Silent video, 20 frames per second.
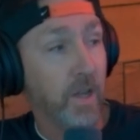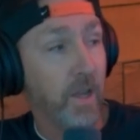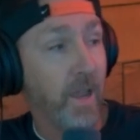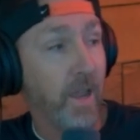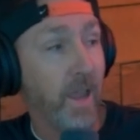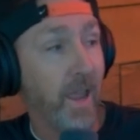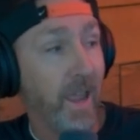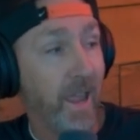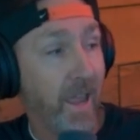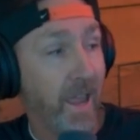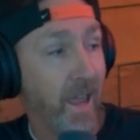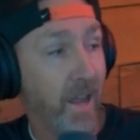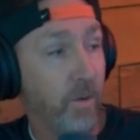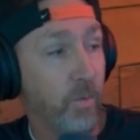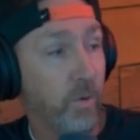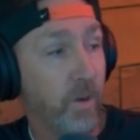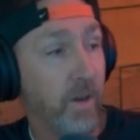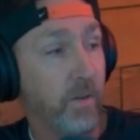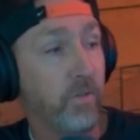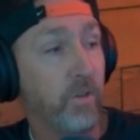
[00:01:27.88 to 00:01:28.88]
And
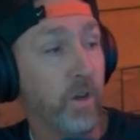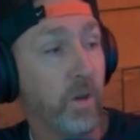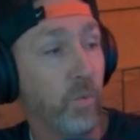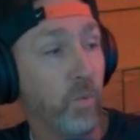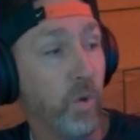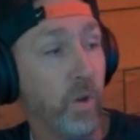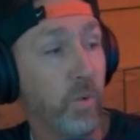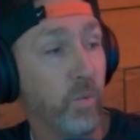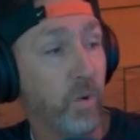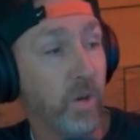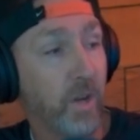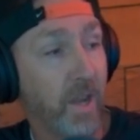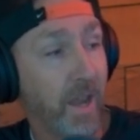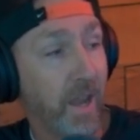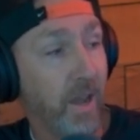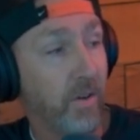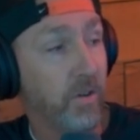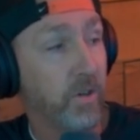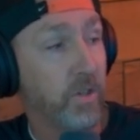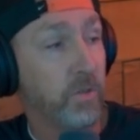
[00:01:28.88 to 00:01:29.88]
whenever a 1/1
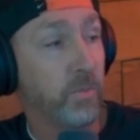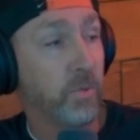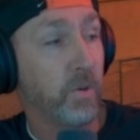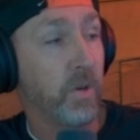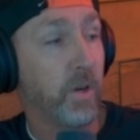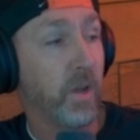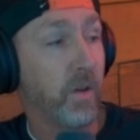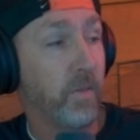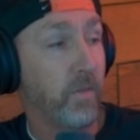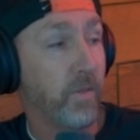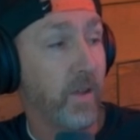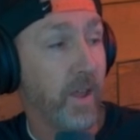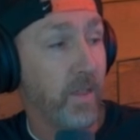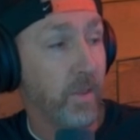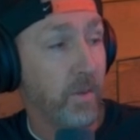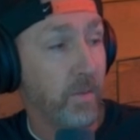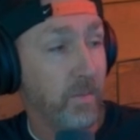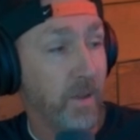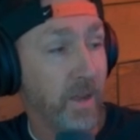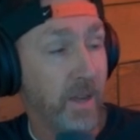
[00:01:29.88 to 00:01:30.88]
counter is put on
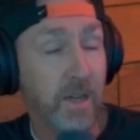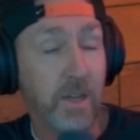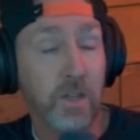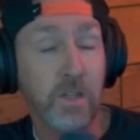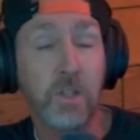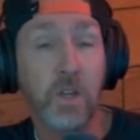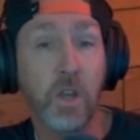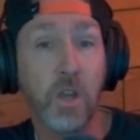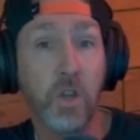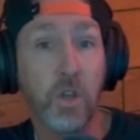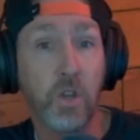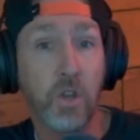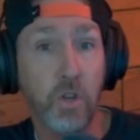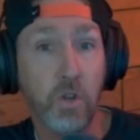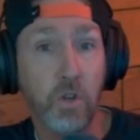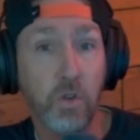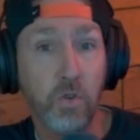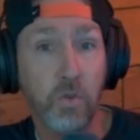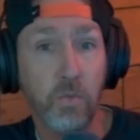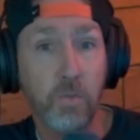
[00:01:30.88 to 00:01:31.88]
Fathom Mage,
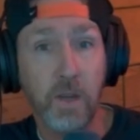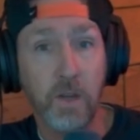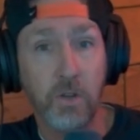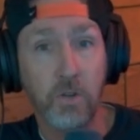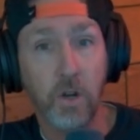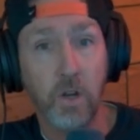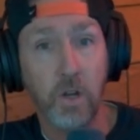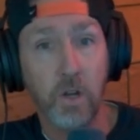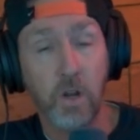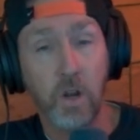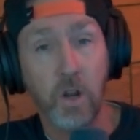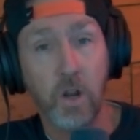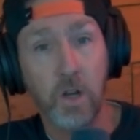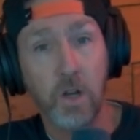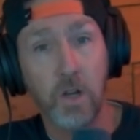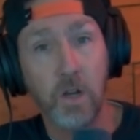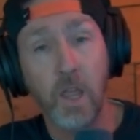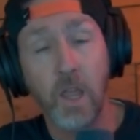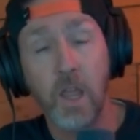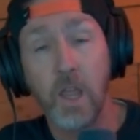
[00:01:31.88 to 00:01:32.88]
you may draw a card.
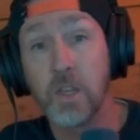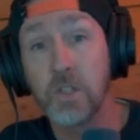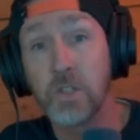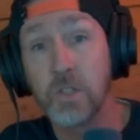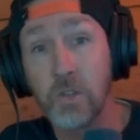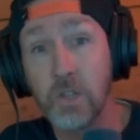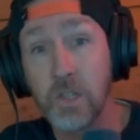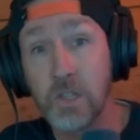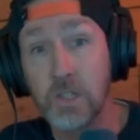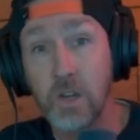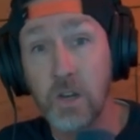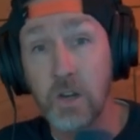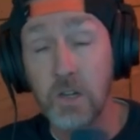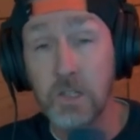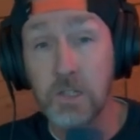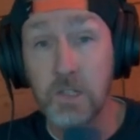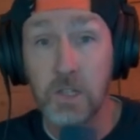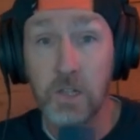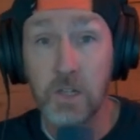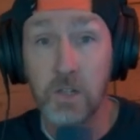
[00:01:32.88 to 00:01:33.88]
So this card
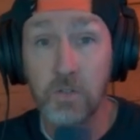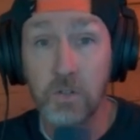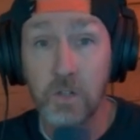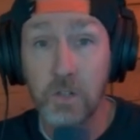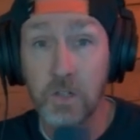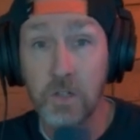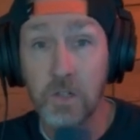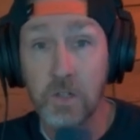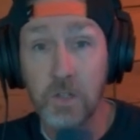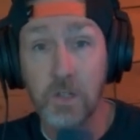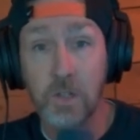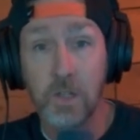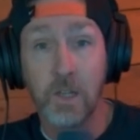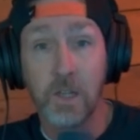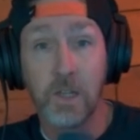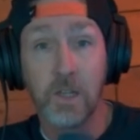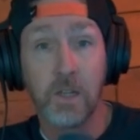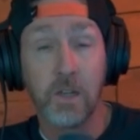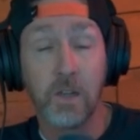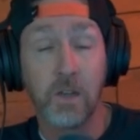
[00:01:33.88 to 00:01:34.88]
is going to trigger
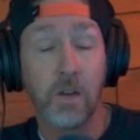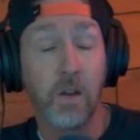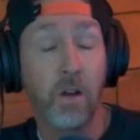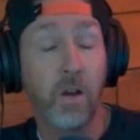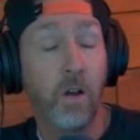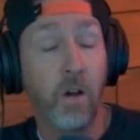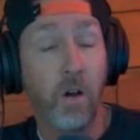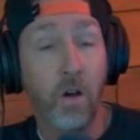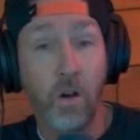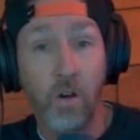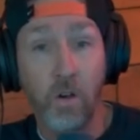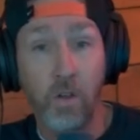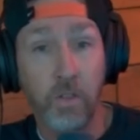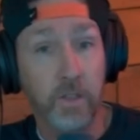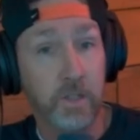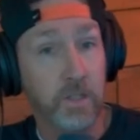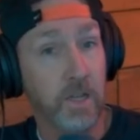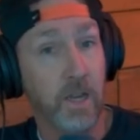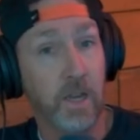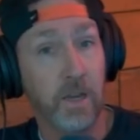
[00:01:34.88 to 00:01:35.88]
all the
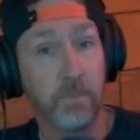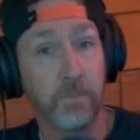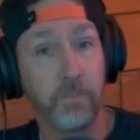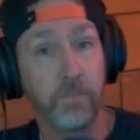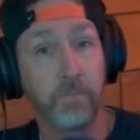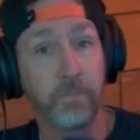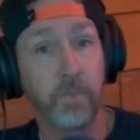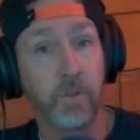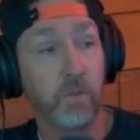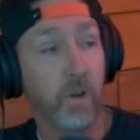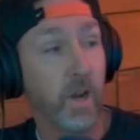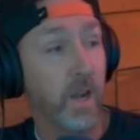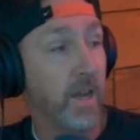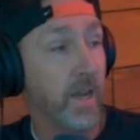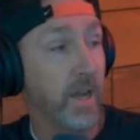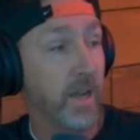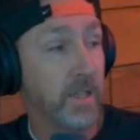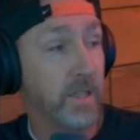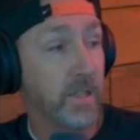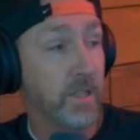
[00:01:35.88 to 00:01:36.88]
time, right?
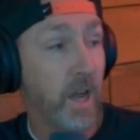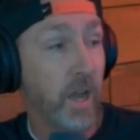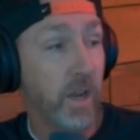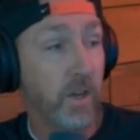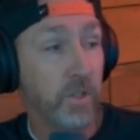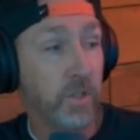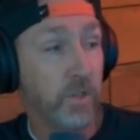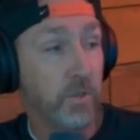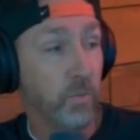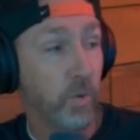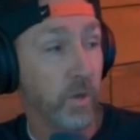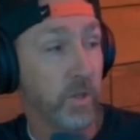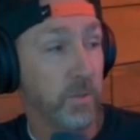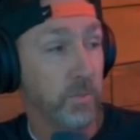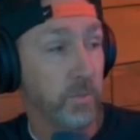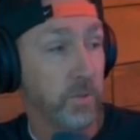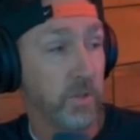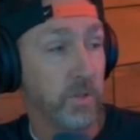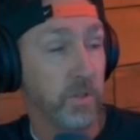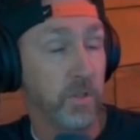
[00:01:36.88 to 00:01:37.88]
And it's not just once
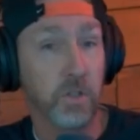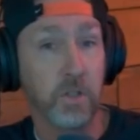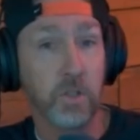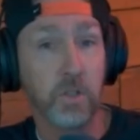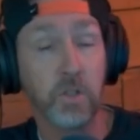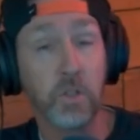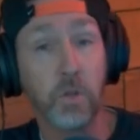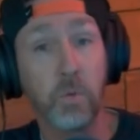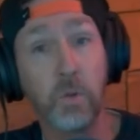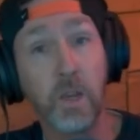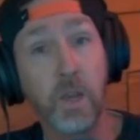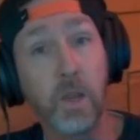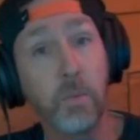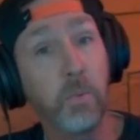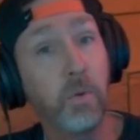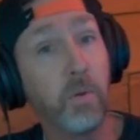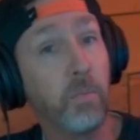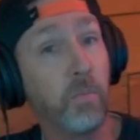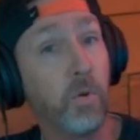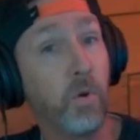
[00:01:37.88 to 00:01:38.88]
per turn. So we could
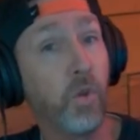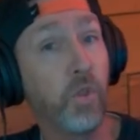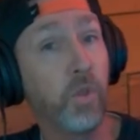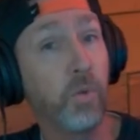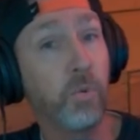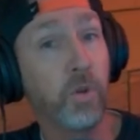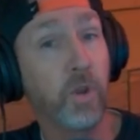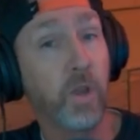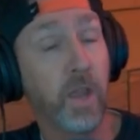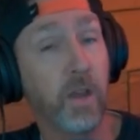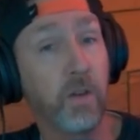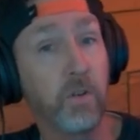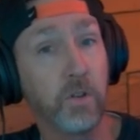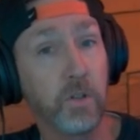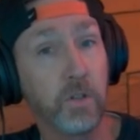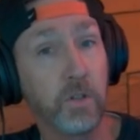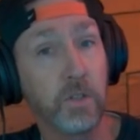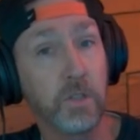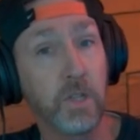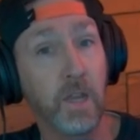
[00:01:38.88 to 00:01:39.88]
put multiple
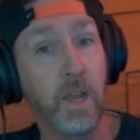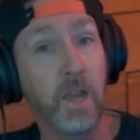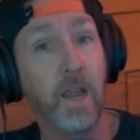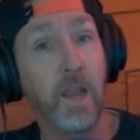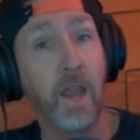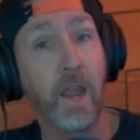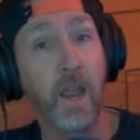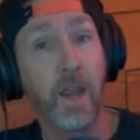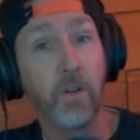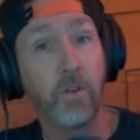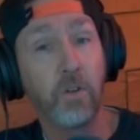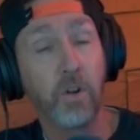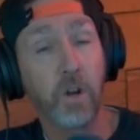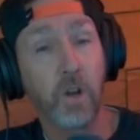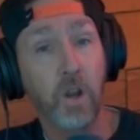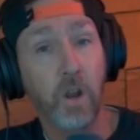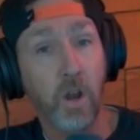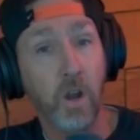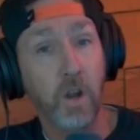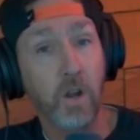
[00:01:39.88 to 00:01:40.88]
counters and draw a
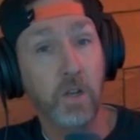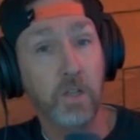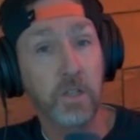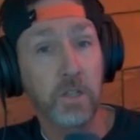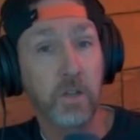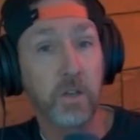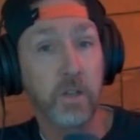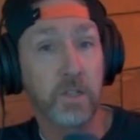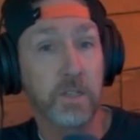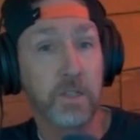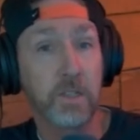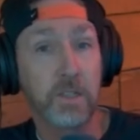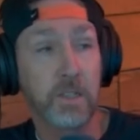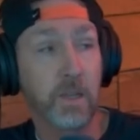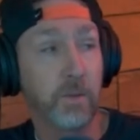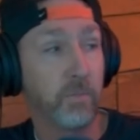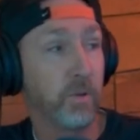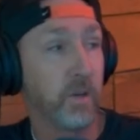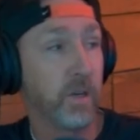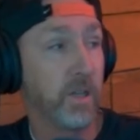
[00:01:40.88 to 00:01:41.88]
card as long as it's
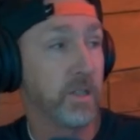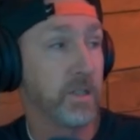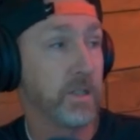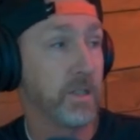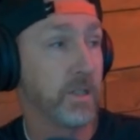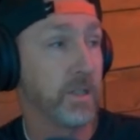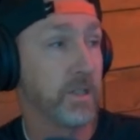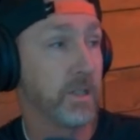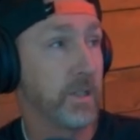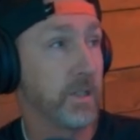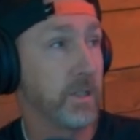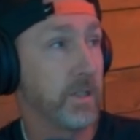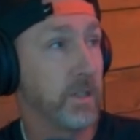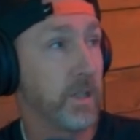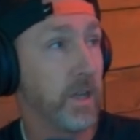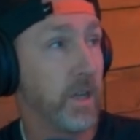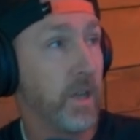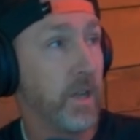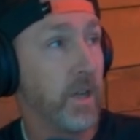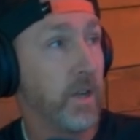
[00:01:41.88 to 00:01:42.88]
separate instances.
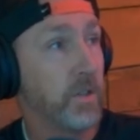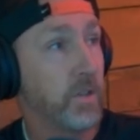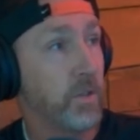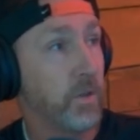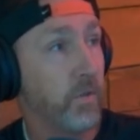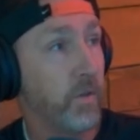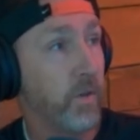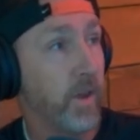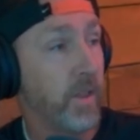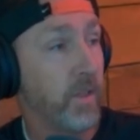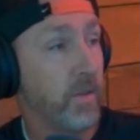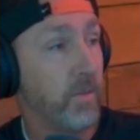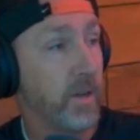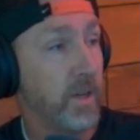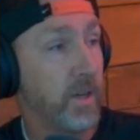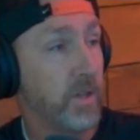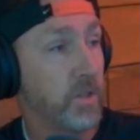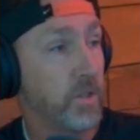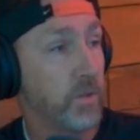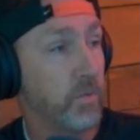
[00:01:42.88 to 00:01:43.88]
So Fathom
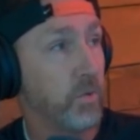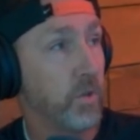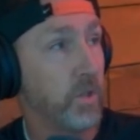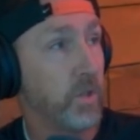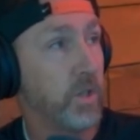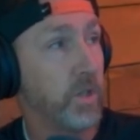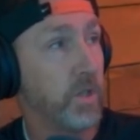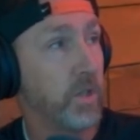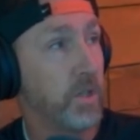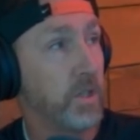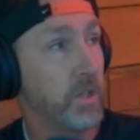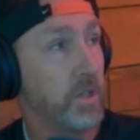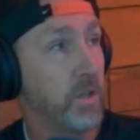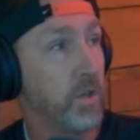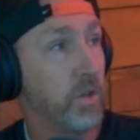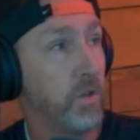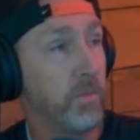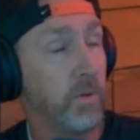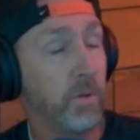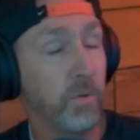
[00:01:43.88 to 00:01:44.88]
Mage is it's a
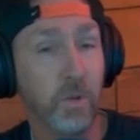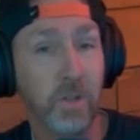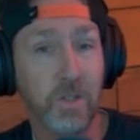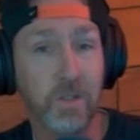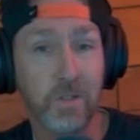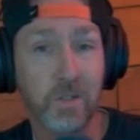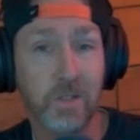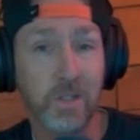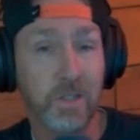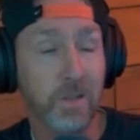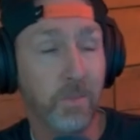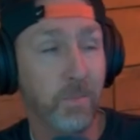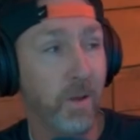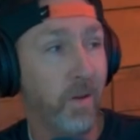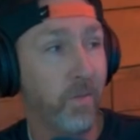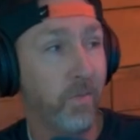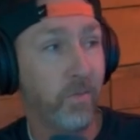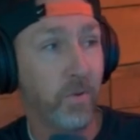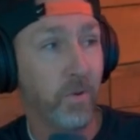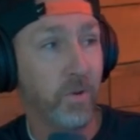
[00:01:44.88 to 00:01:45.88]
human wizard. It's
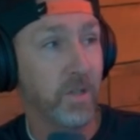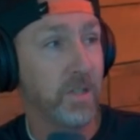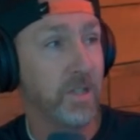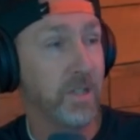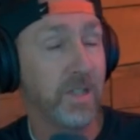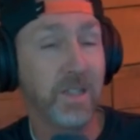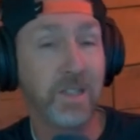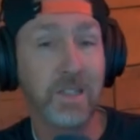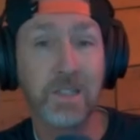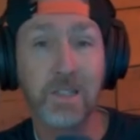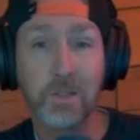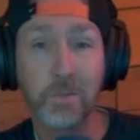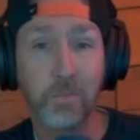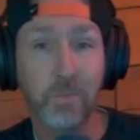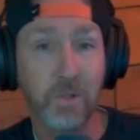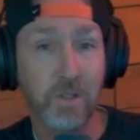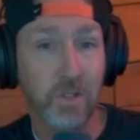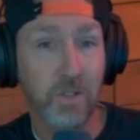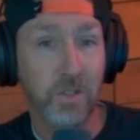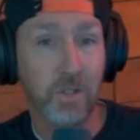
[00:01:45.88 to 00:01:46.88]
about 40 cents. It's a
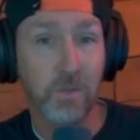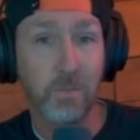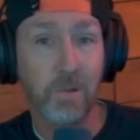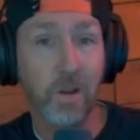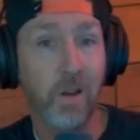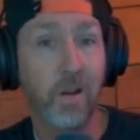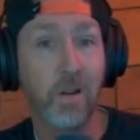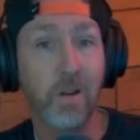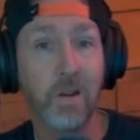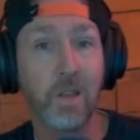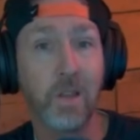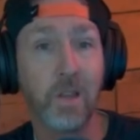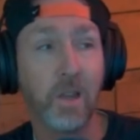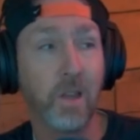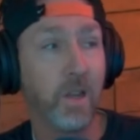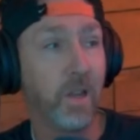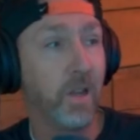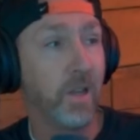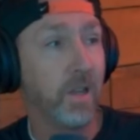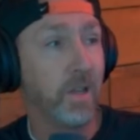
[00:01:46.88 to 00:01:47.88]
pretty cheap card.
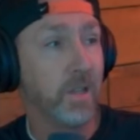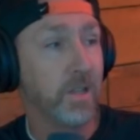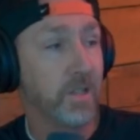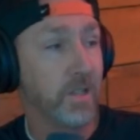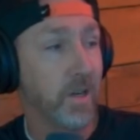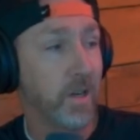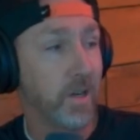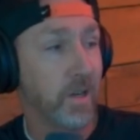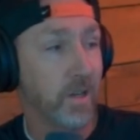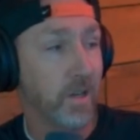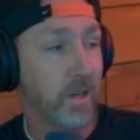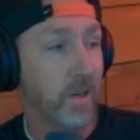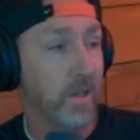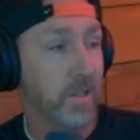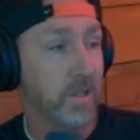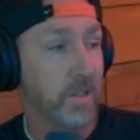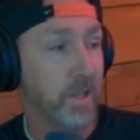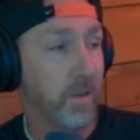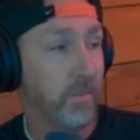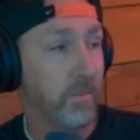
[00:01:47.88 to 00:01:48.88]
It's not going to
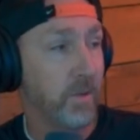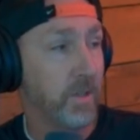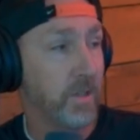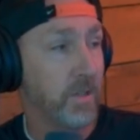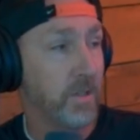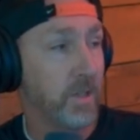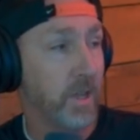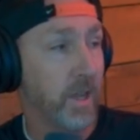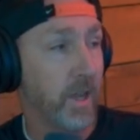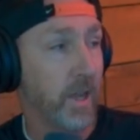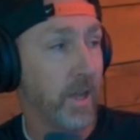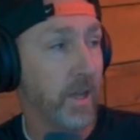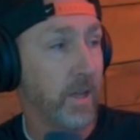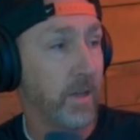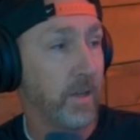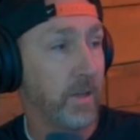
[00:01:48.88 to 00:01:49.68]
cost that much to add.